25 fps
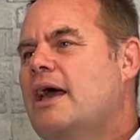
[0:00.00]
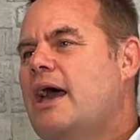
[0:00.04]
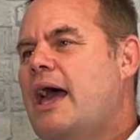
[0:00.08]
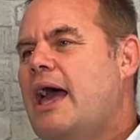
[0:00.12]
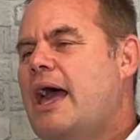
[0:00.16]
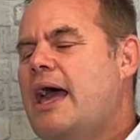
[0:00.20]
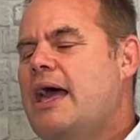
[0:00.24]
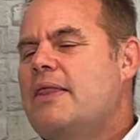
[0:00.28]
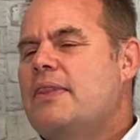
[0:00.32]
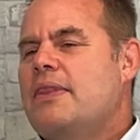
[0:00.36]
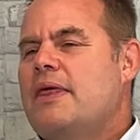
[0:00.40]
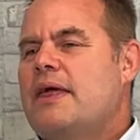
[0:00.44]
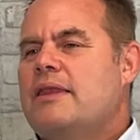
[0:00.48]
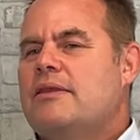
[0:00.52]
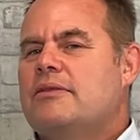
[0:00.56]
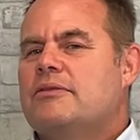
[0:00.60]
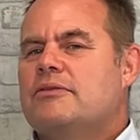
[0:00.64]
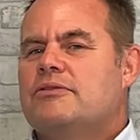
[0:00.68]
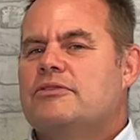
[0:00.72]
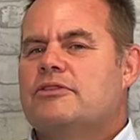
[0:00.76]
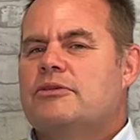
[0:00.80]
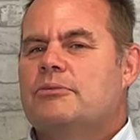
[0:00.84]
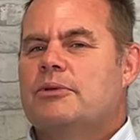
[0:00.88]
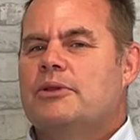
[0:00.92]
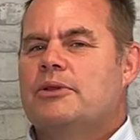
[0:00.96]
And then
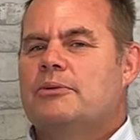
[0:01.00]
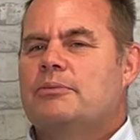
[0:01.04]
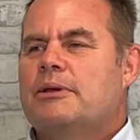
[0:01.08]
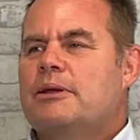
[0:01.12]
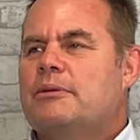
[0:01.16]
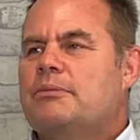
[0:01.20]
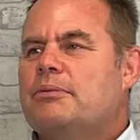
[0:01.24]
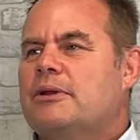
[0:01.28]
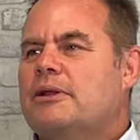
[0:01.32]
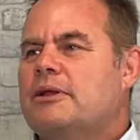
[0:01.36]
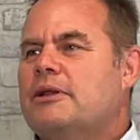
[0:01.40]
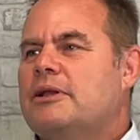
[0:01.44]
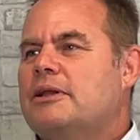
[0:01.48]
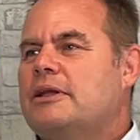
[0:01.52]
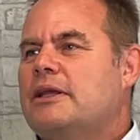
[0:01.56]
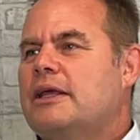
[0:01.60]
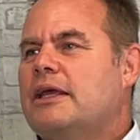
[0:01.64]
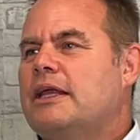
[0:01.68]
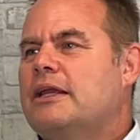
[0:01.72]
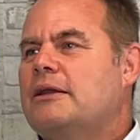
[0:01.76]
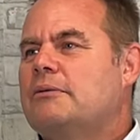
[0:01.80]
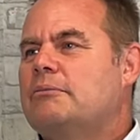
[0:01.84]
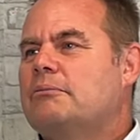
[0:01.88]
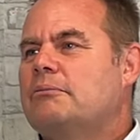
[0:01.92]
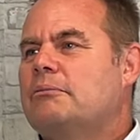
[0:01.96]
some of the people in,
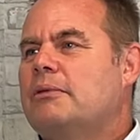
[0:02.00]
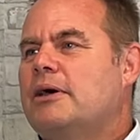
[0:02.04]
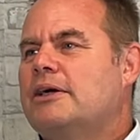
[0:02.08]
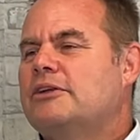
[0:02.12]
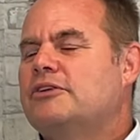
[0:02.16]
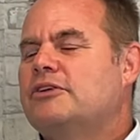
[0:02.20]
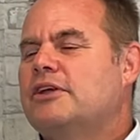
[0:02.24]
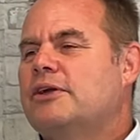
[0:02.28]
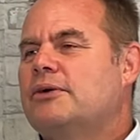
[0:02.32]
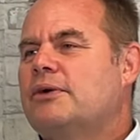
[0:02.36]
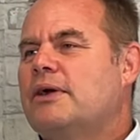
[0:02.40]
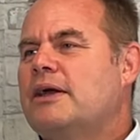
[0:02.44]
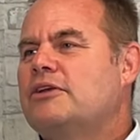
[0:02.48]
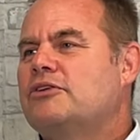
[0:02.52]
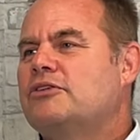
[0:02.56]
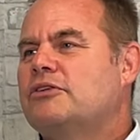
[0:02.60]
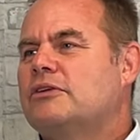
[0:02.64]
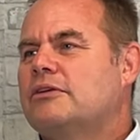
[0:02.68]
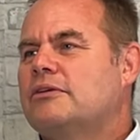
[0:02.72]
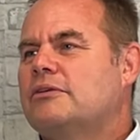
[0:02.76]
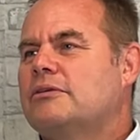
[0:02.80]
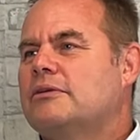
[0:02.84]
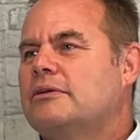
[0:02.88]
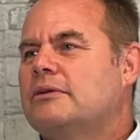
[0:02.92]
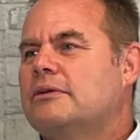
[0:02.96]
in my
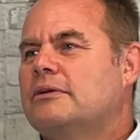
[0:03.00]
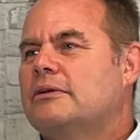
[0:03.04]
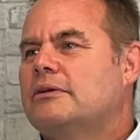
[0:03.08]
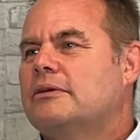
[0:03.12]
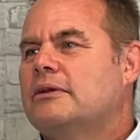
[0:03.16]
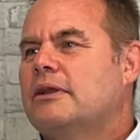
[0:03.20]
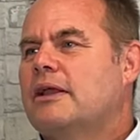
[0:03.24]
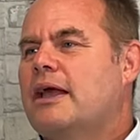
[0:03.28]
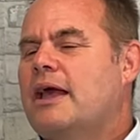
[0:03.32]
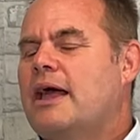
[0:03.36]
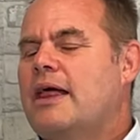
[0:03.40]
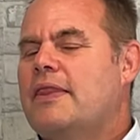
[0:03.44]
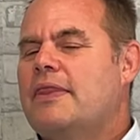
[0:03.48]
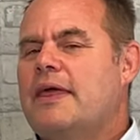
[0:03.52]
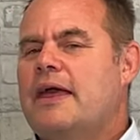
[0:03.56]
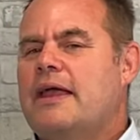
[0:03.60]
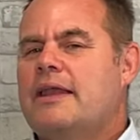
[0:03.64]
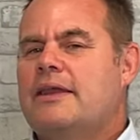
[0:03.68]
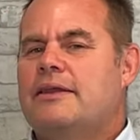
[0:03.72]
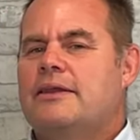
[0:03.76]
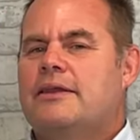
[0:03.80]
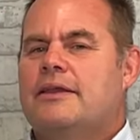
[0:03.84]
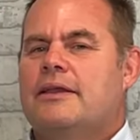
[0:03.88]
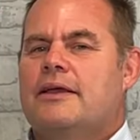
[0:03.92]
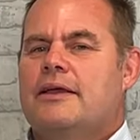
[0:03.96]
generation. And
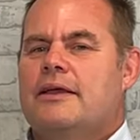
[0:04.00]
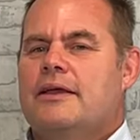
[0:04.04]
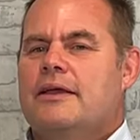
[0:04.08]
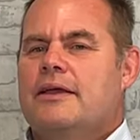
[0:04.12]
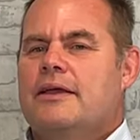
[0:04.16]
then